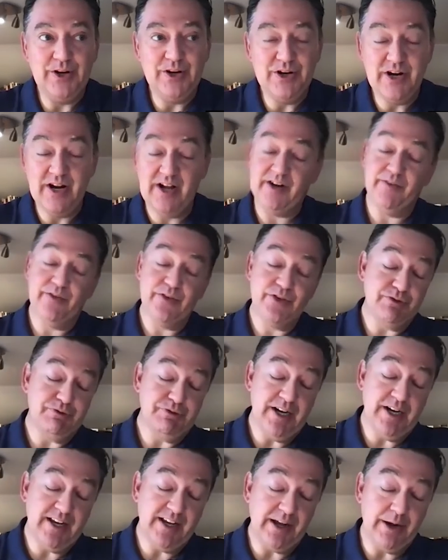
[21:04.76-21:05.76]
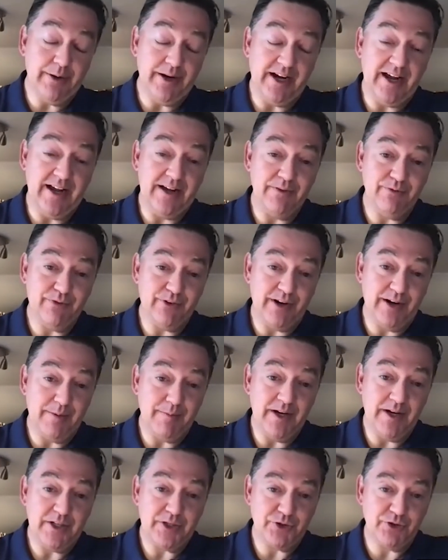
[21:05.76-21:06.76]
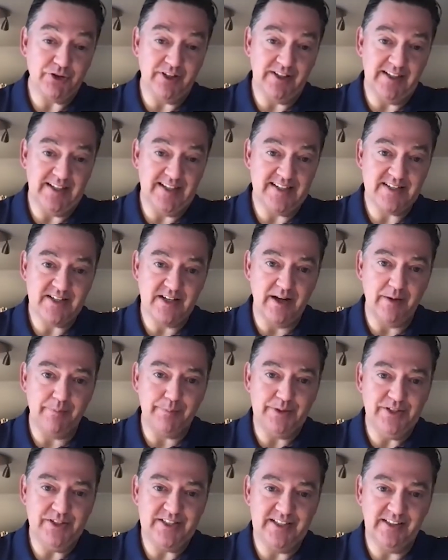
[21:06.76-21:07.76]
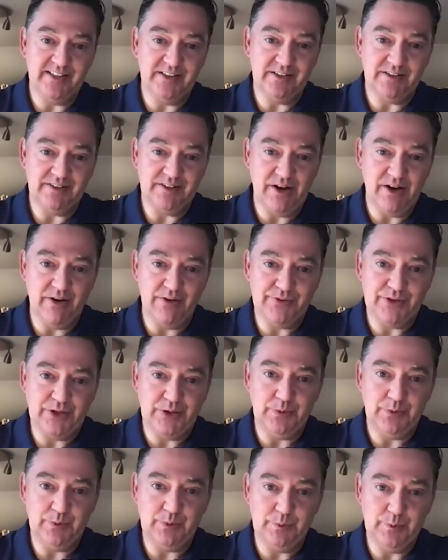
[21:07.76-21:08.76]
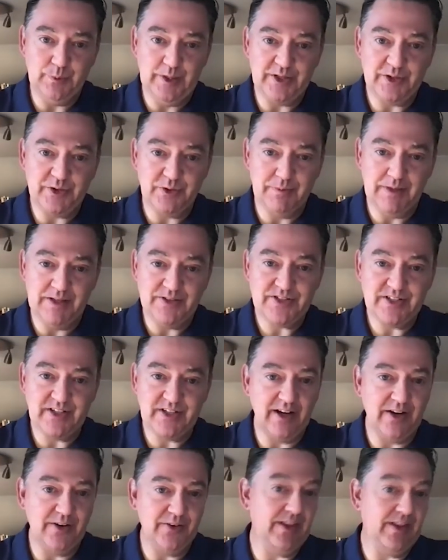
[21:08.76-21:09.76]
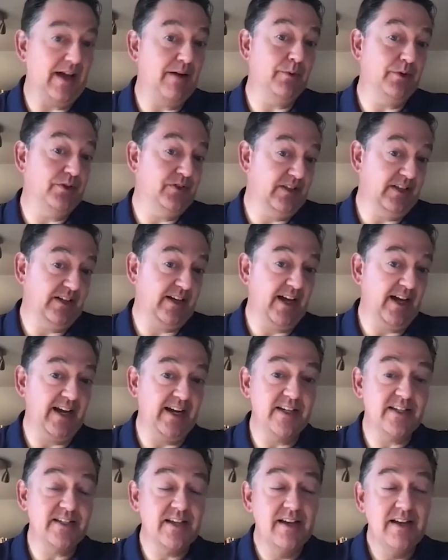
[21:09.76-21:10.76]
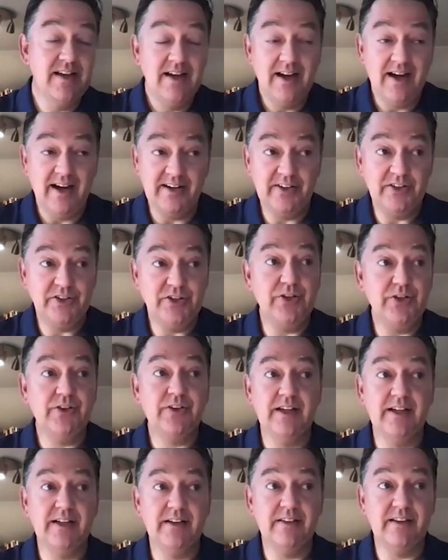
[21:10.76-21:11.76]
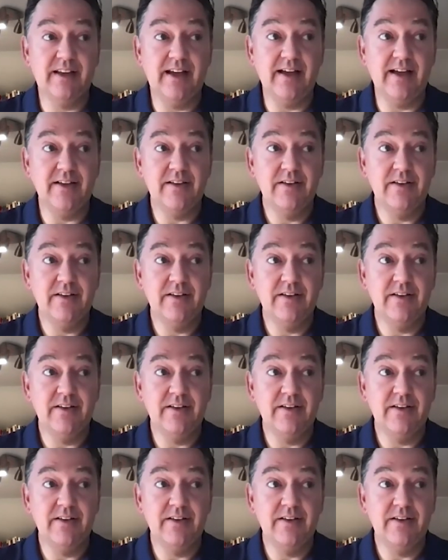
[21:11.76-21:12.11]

none of us are really going out very much, or at least up until a few weeks or months ago that was the case. And I do think that